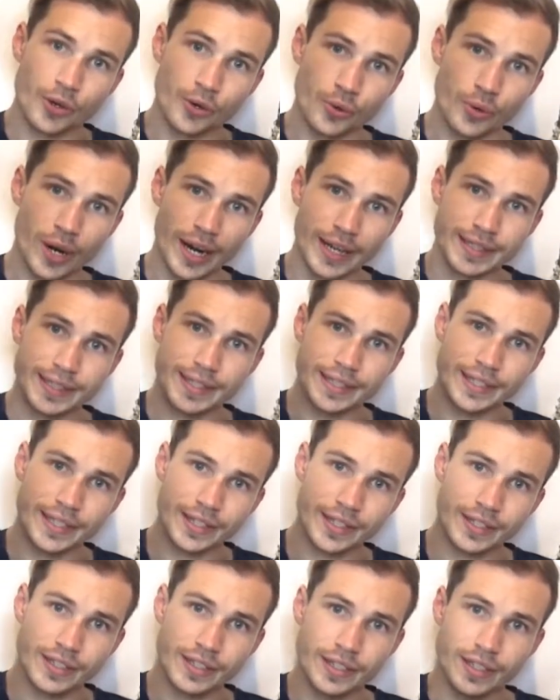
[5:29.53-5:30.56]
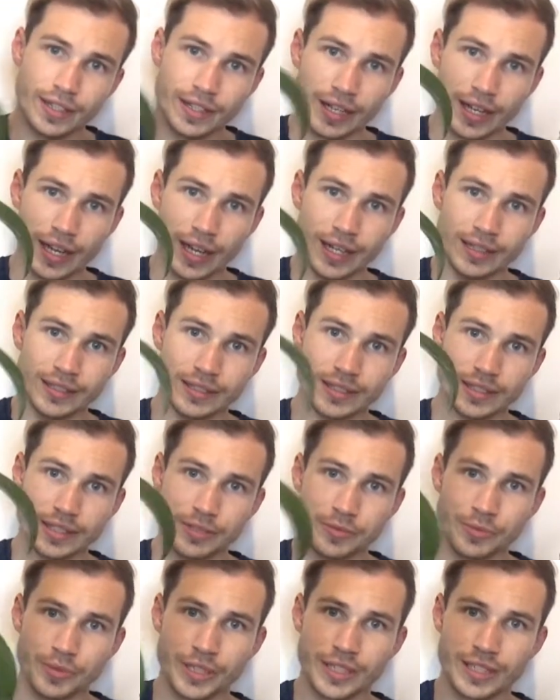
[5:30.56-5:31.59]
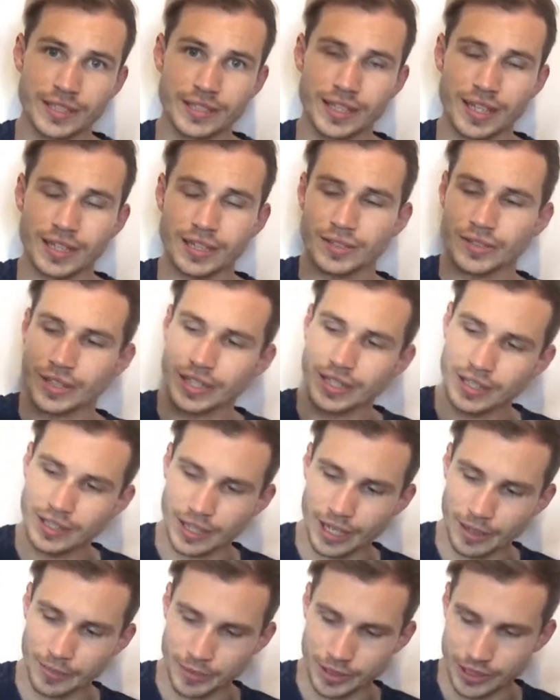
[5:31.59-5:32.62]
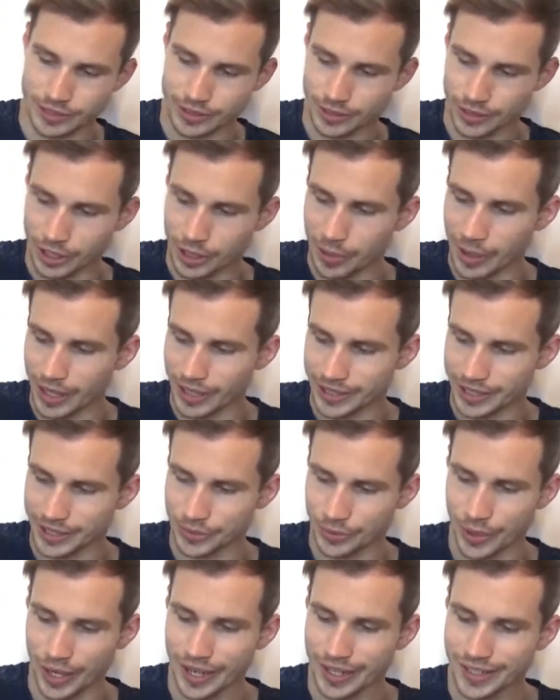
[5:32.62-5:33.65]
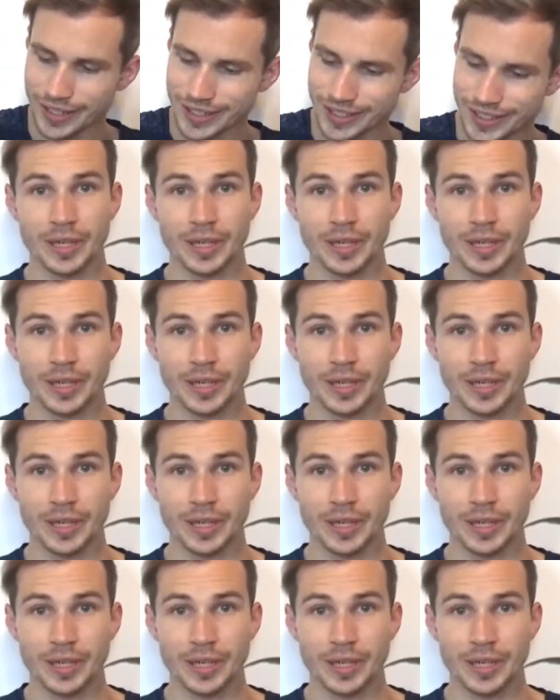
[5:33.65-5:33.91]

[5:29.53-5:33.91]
right here, and it's pretty sad looking. I'm gonna talk about it why.